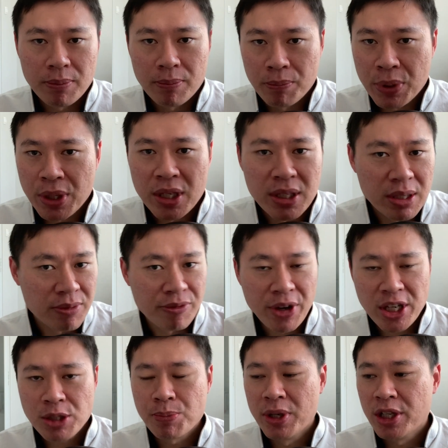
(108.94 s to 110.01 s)
Be it
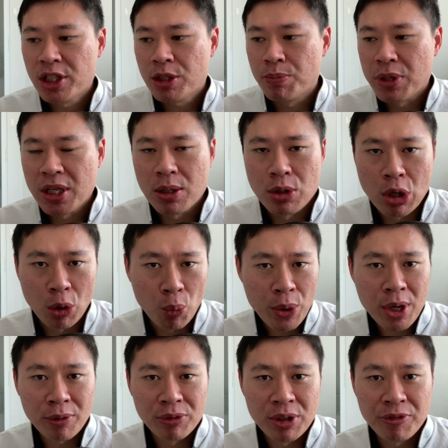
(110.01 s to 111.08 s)
investments, be it your way
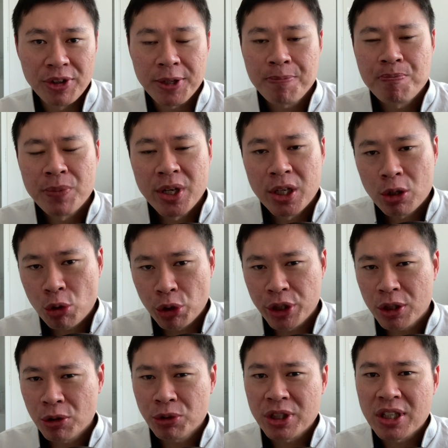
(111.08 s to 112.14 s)
of living,
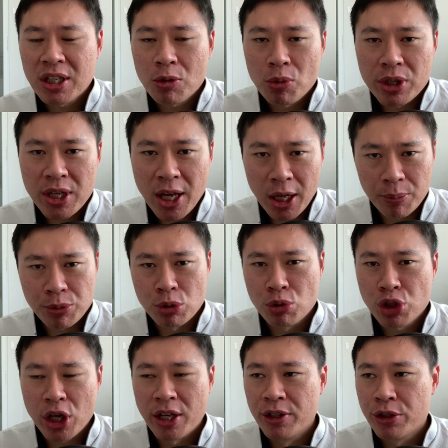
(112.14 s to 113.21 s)
critical thinking really helps you
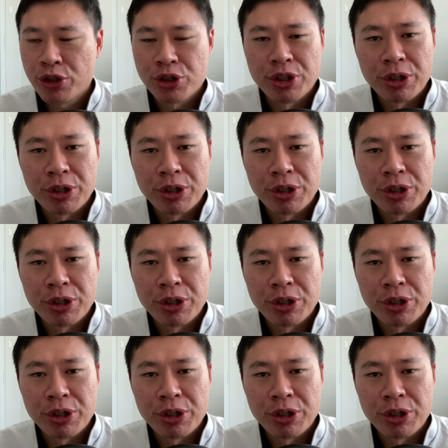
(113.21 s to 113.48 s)
challenge the